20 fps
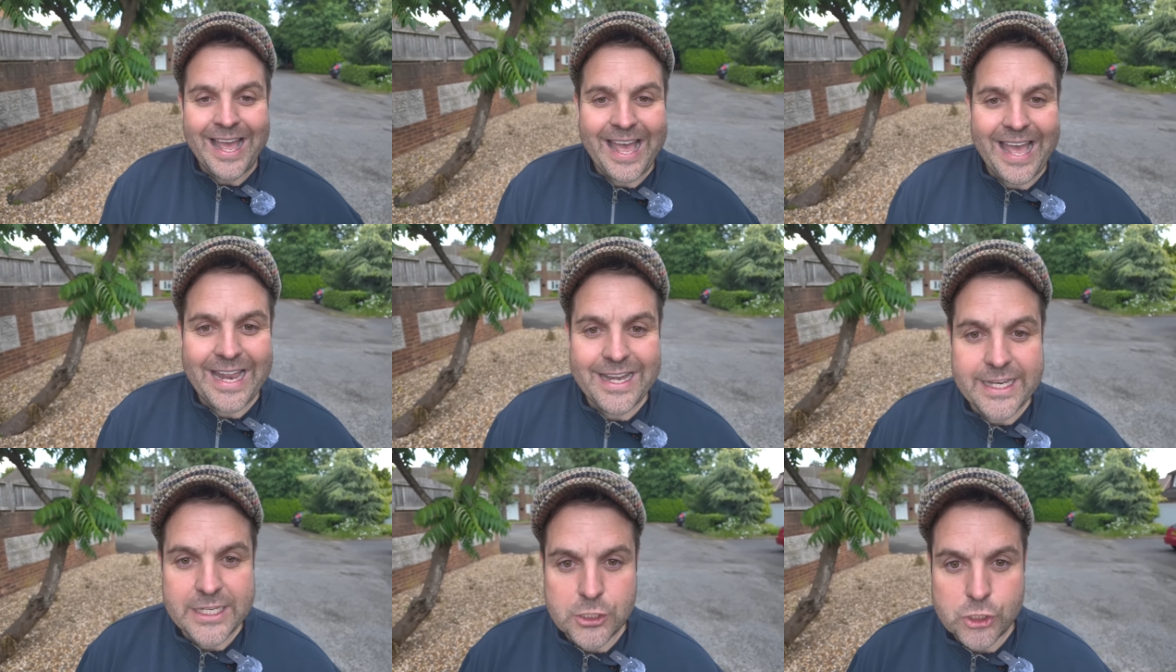
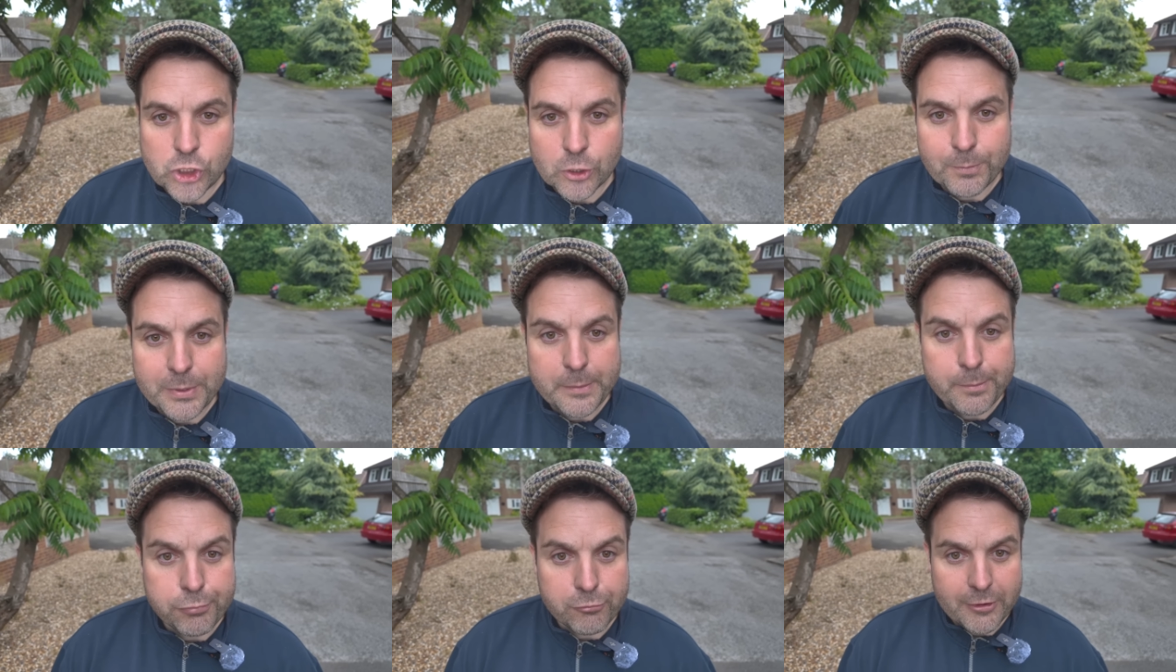and he
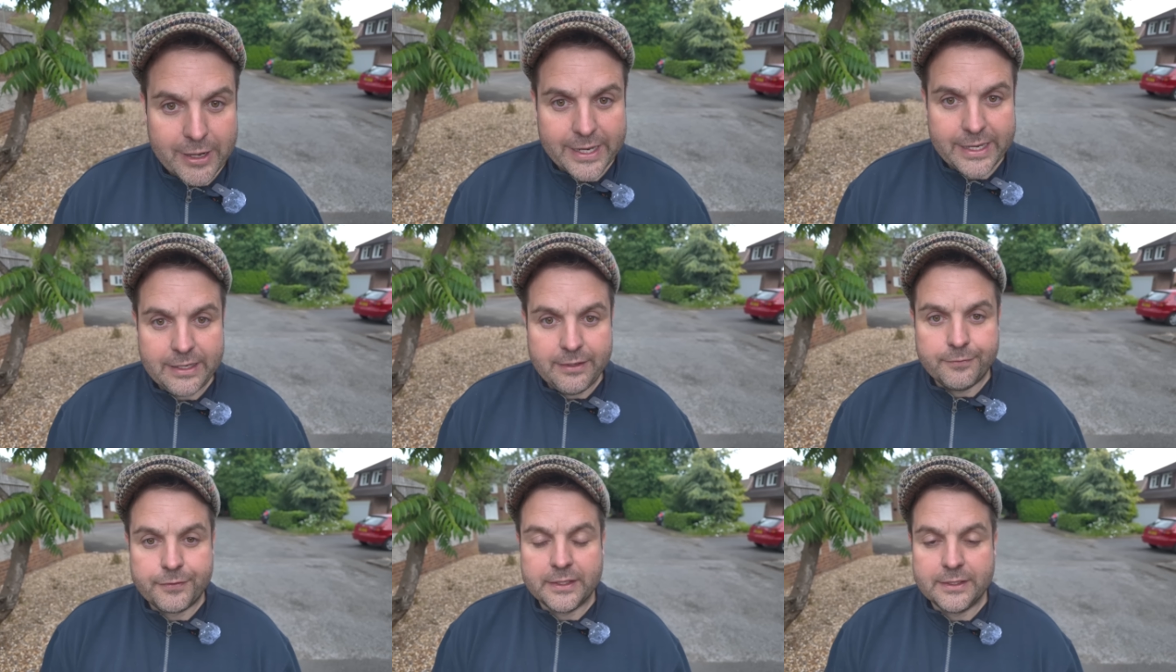should be
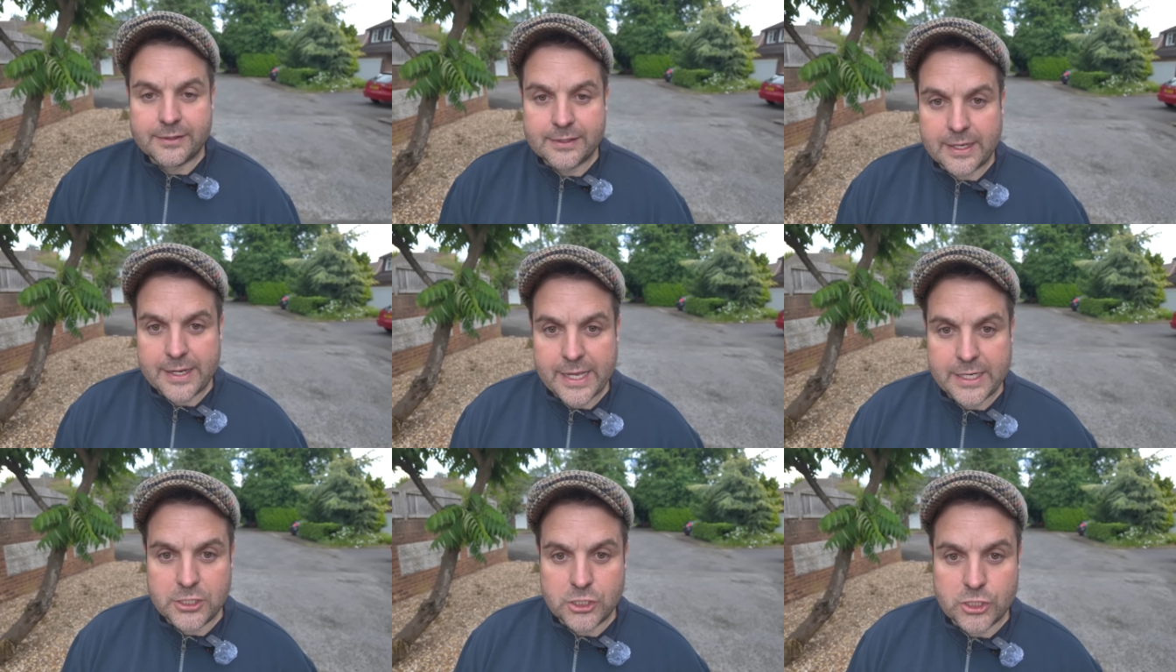brave and
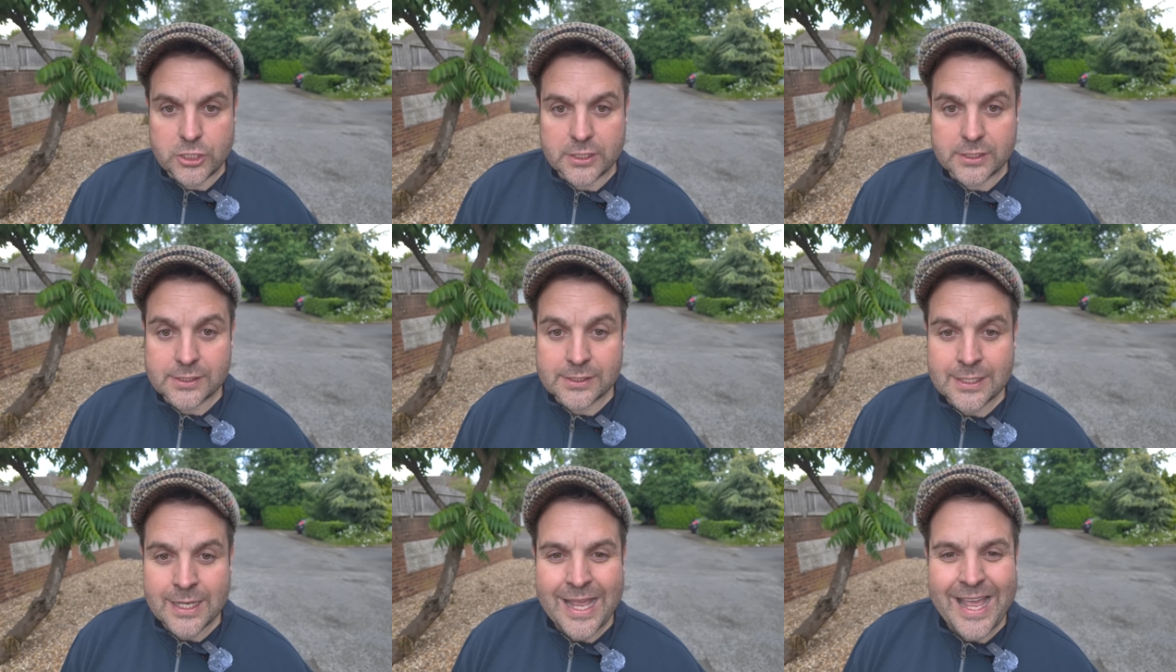
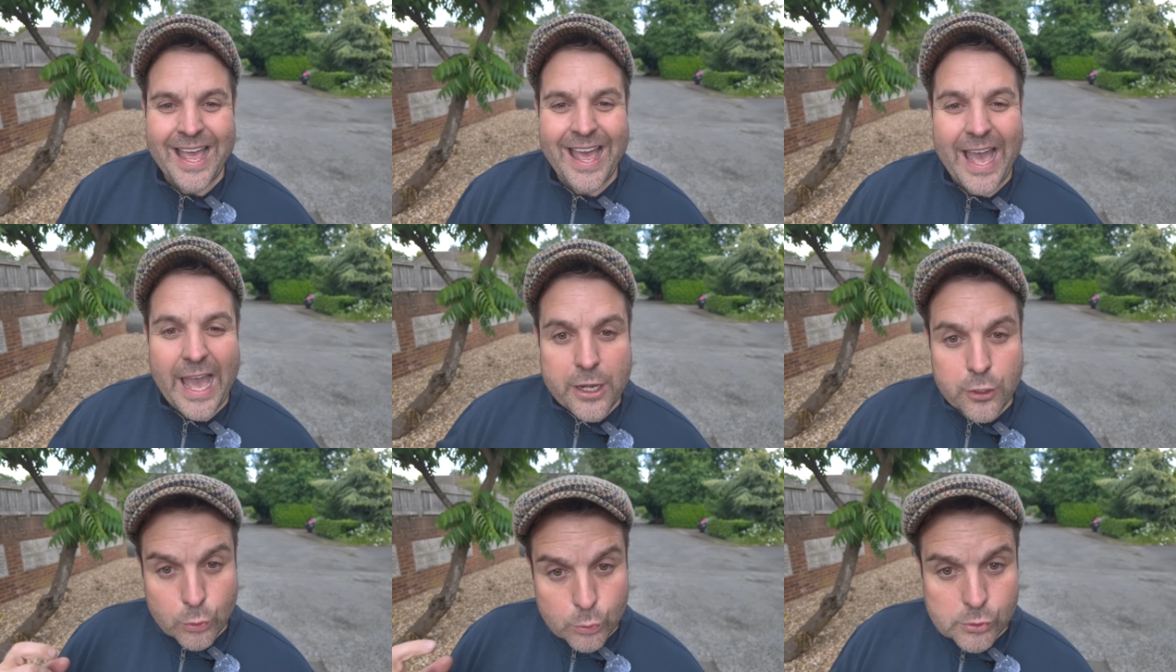tenacious
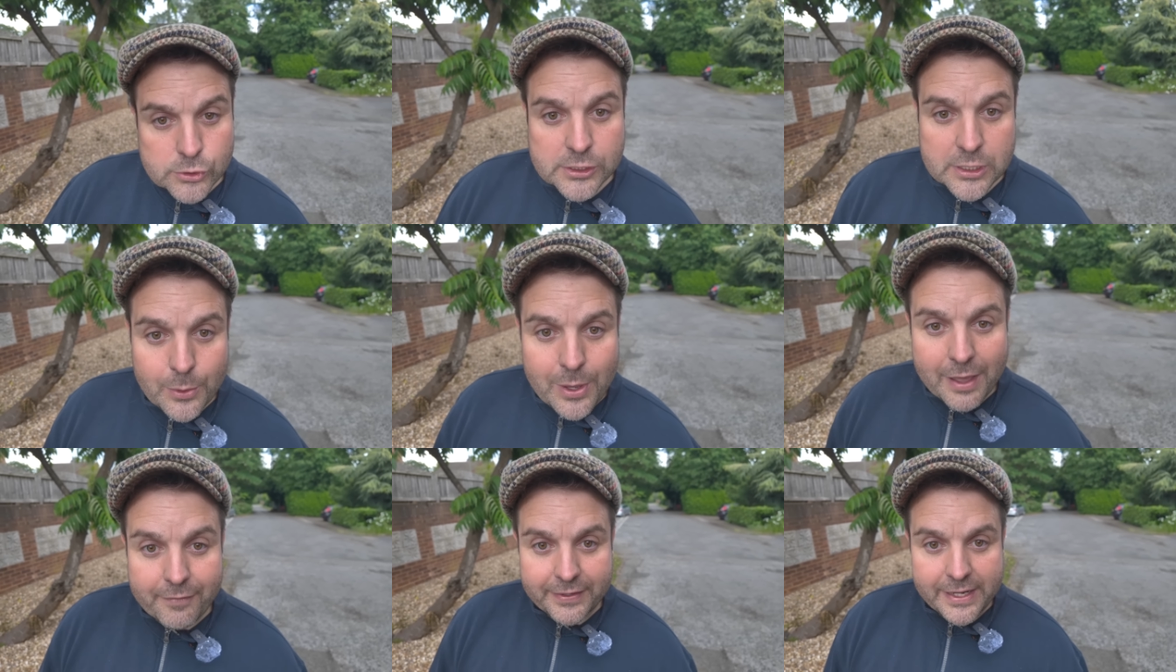and
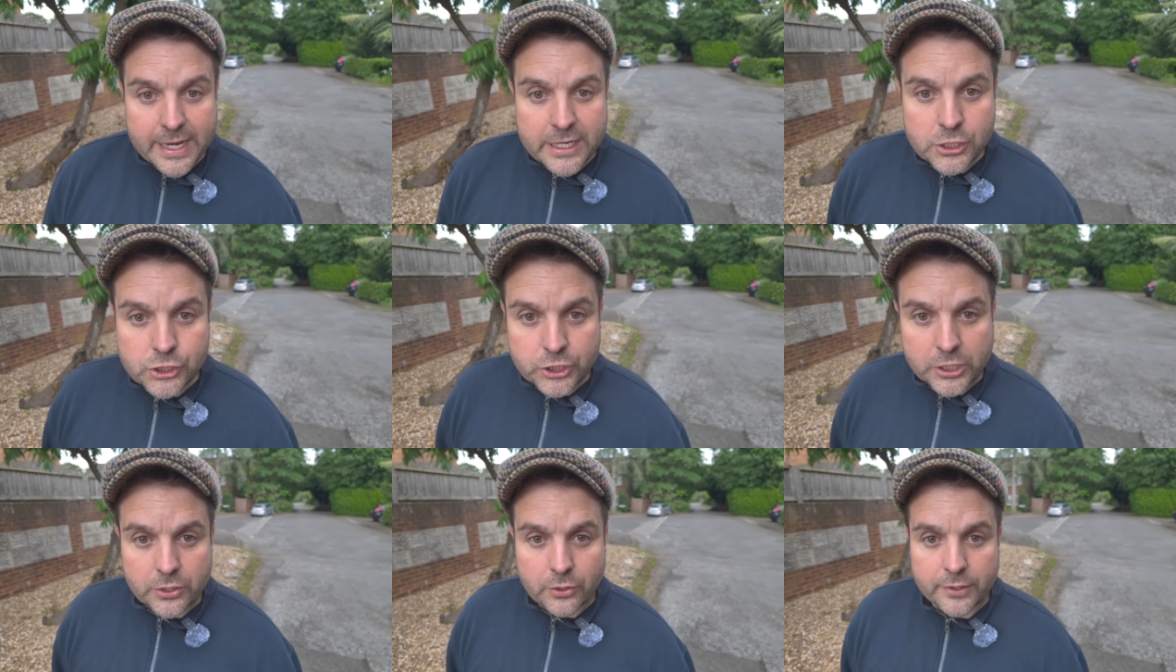also have an
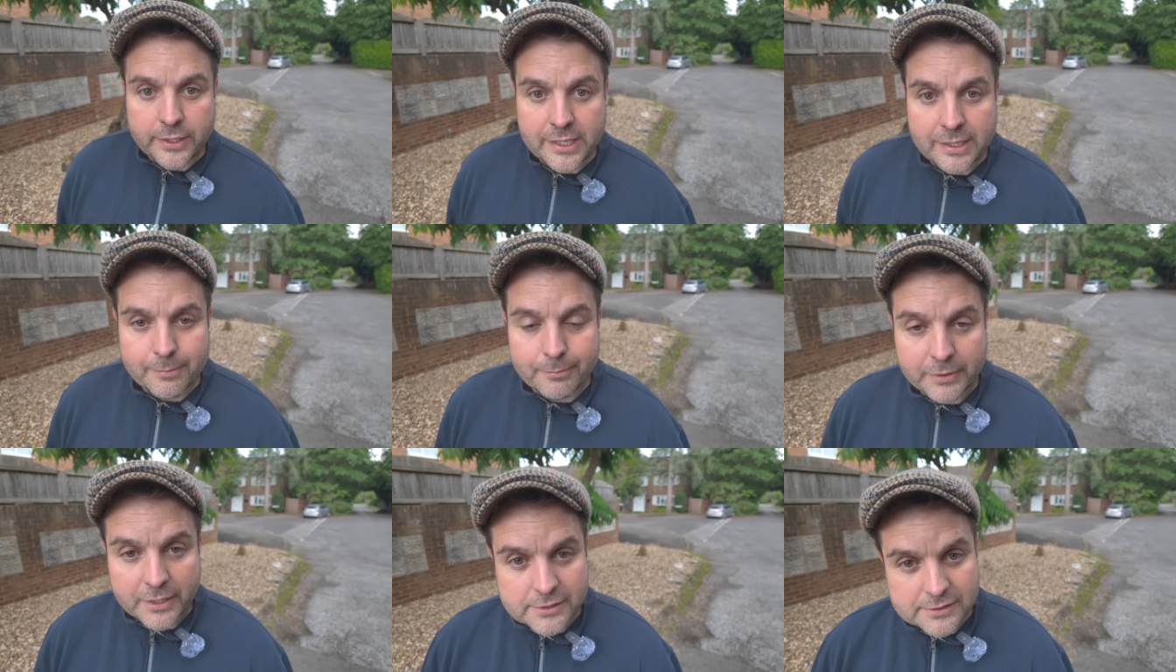engine on
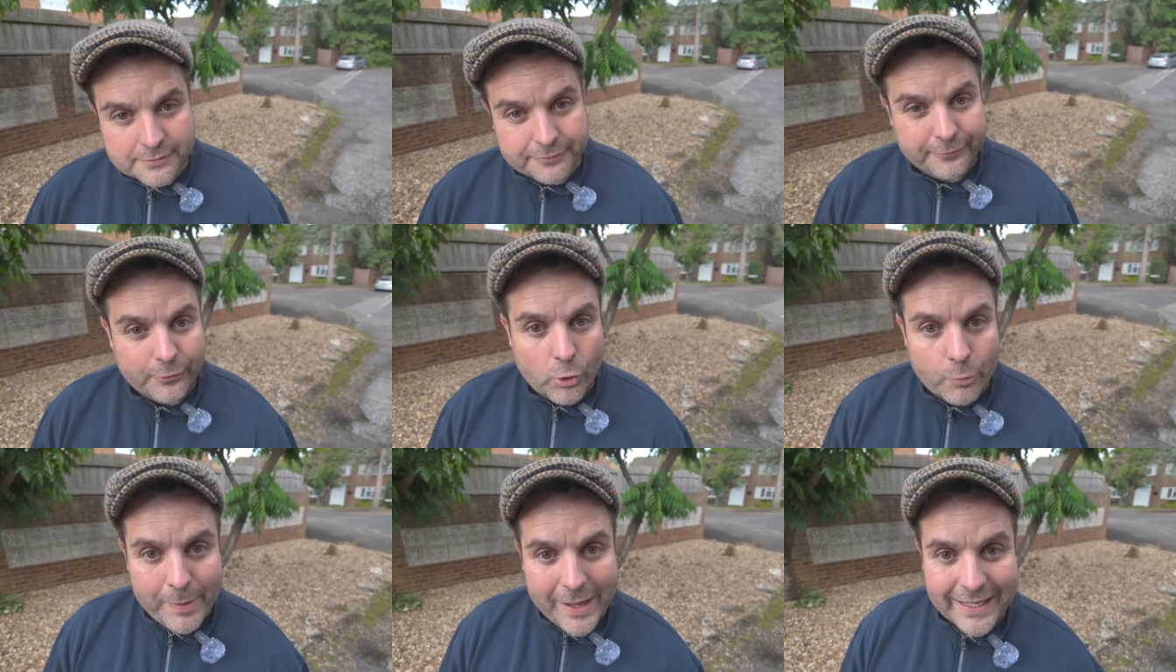him because
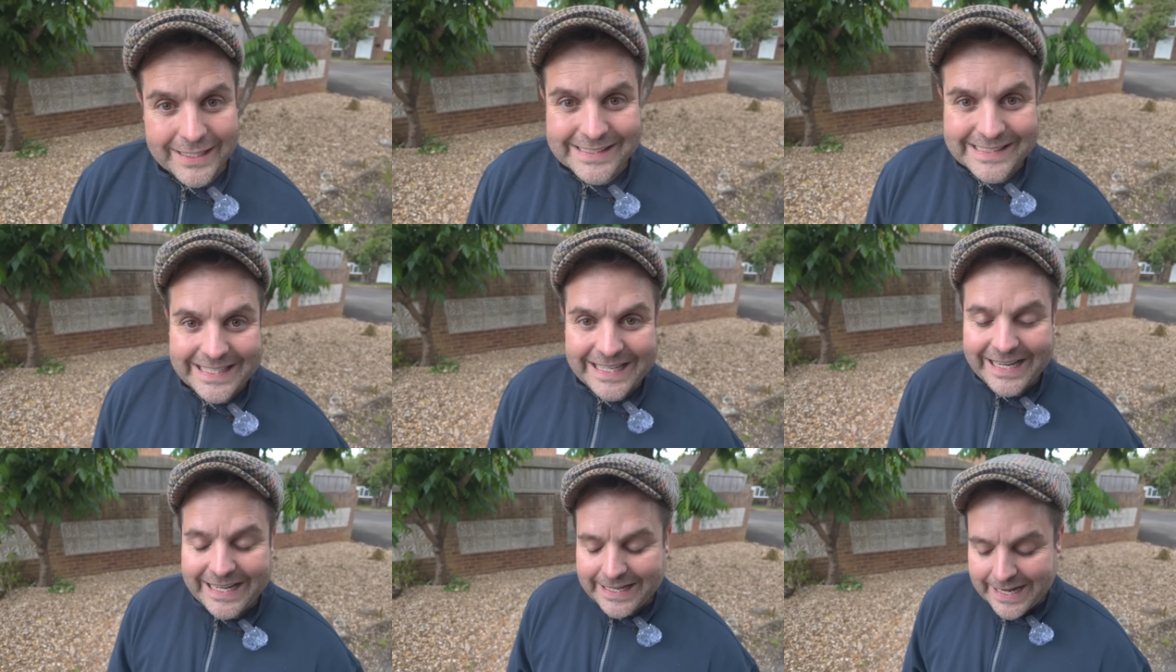
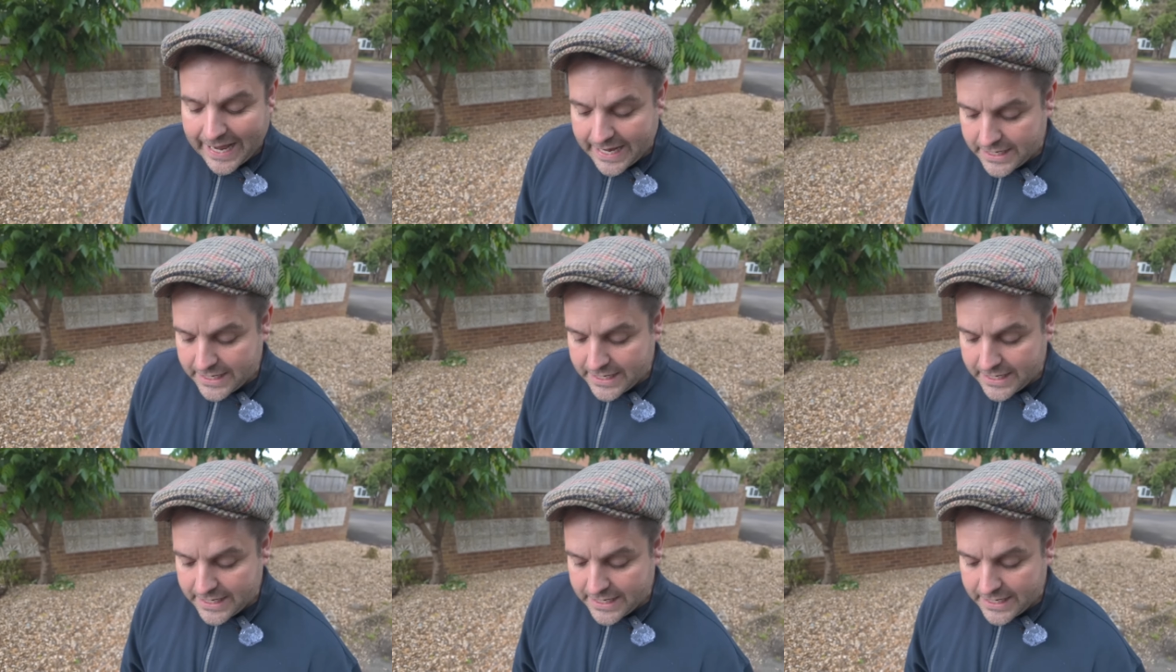fullbacks need